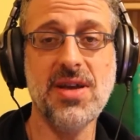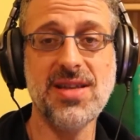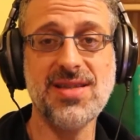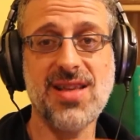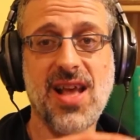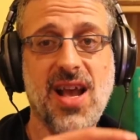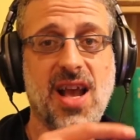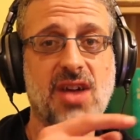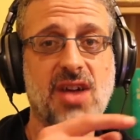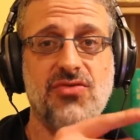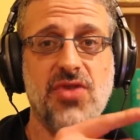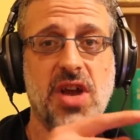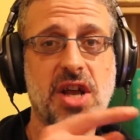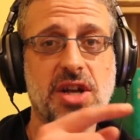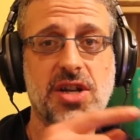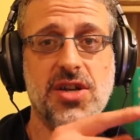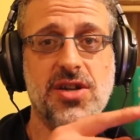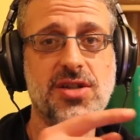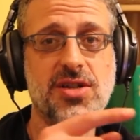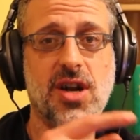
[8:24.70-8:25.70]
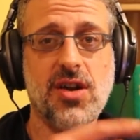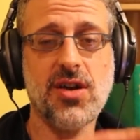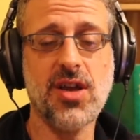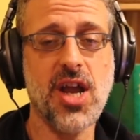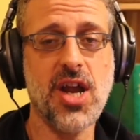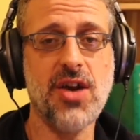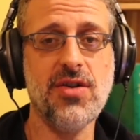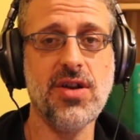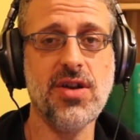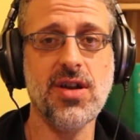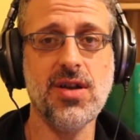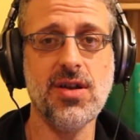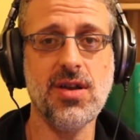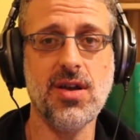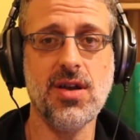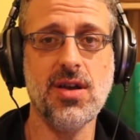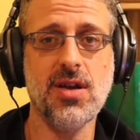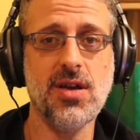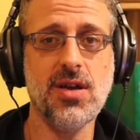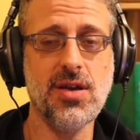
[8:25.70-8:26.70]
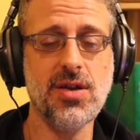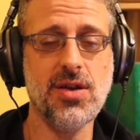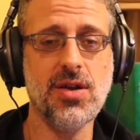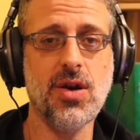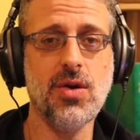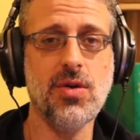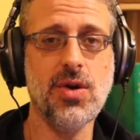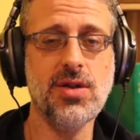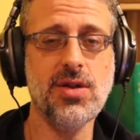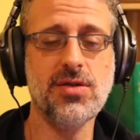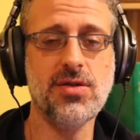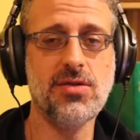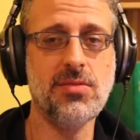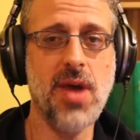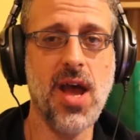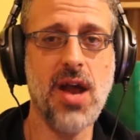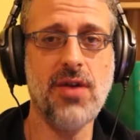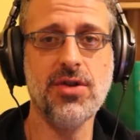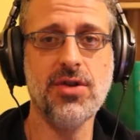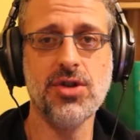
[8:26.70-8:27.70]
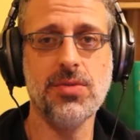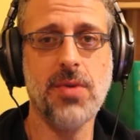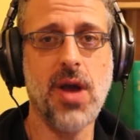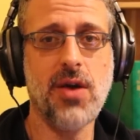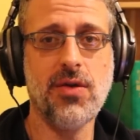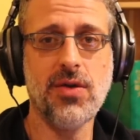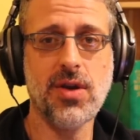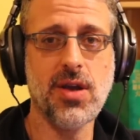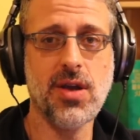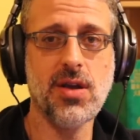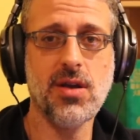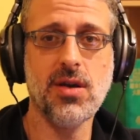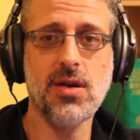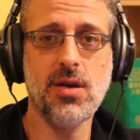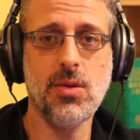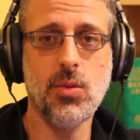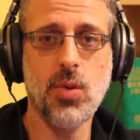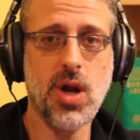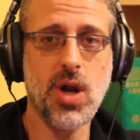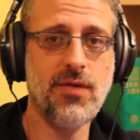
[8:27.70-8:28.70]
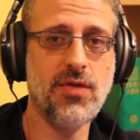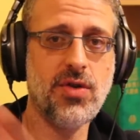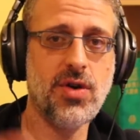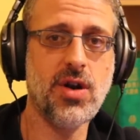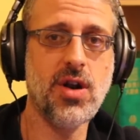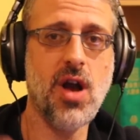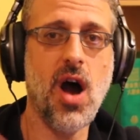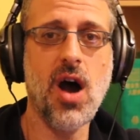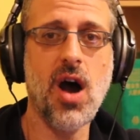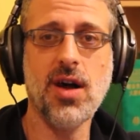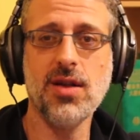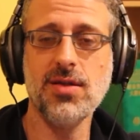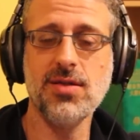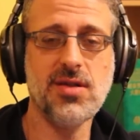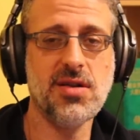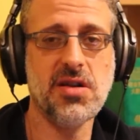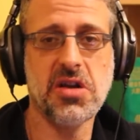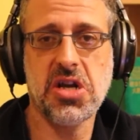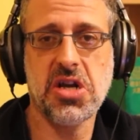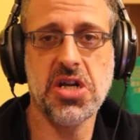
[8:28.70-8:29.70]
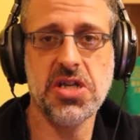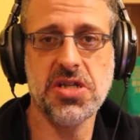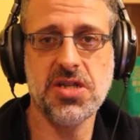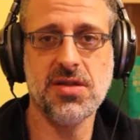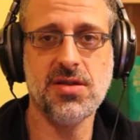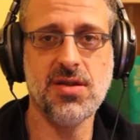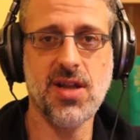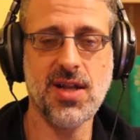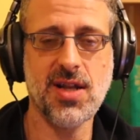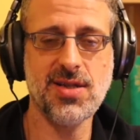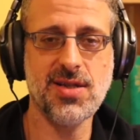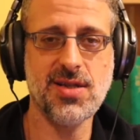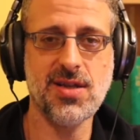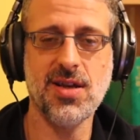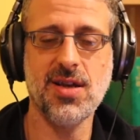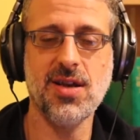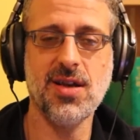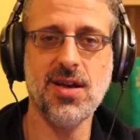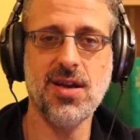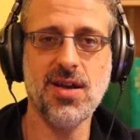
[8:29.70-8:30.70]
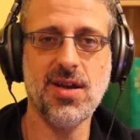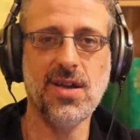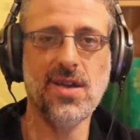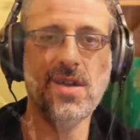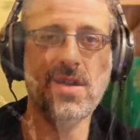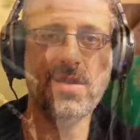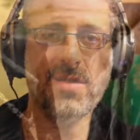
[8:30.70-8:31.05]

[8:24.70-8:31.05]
like a regular Targaryen, uh, you know, intermarriage, marrying uh, whatever an aunt and a cousin. That's uh, that's.